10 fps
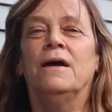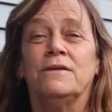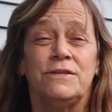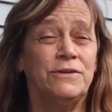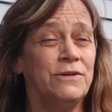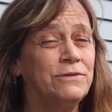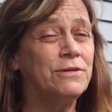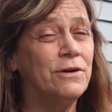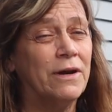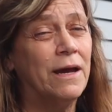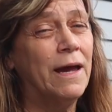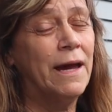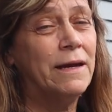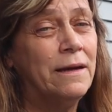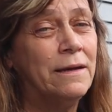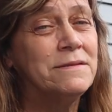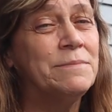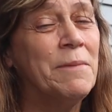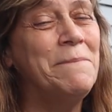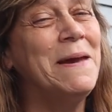So you too can get
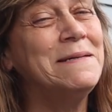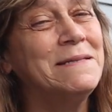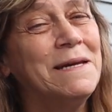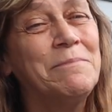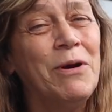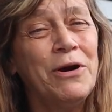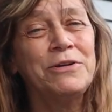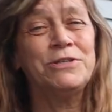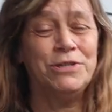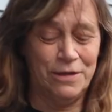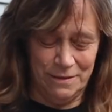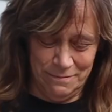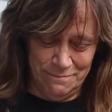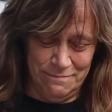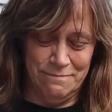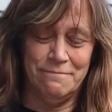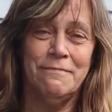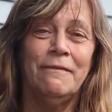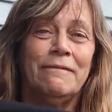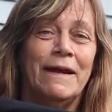some amazing merch
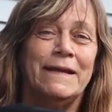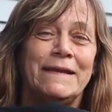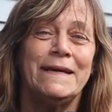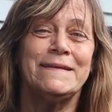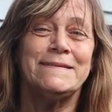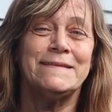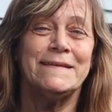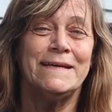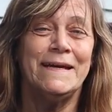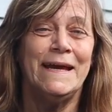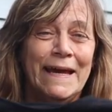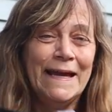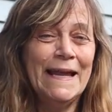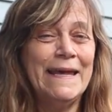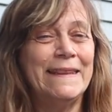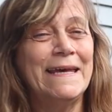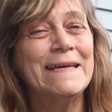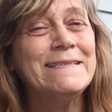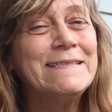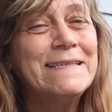like this and like
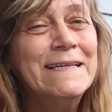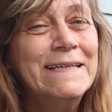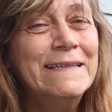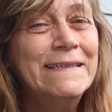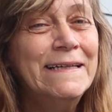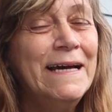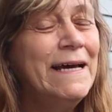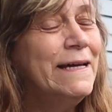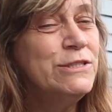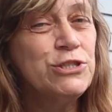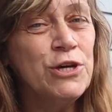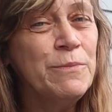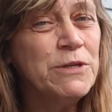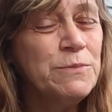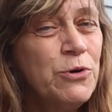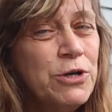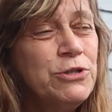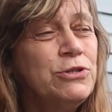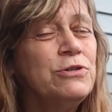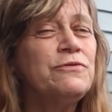this and so much more to
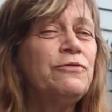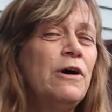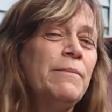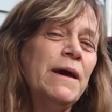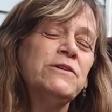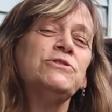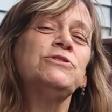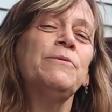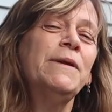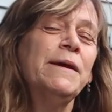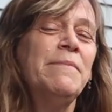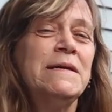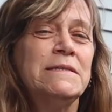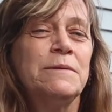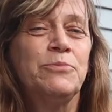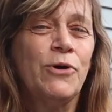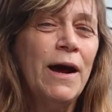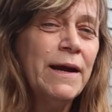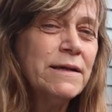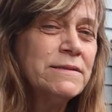choose from and so many amazing
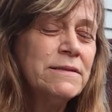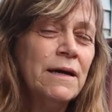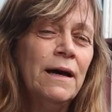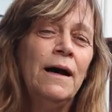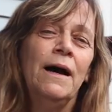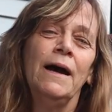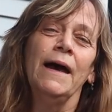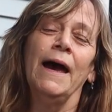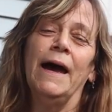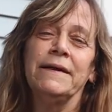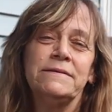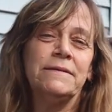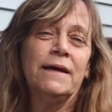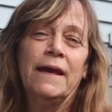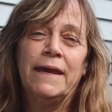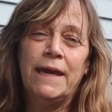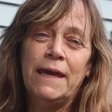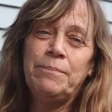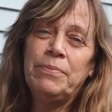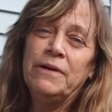products at
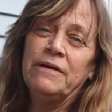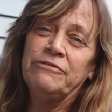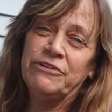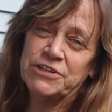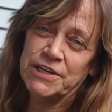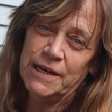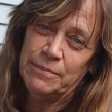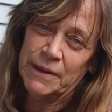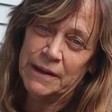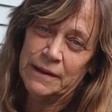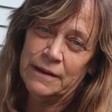Keep Fish Keeping.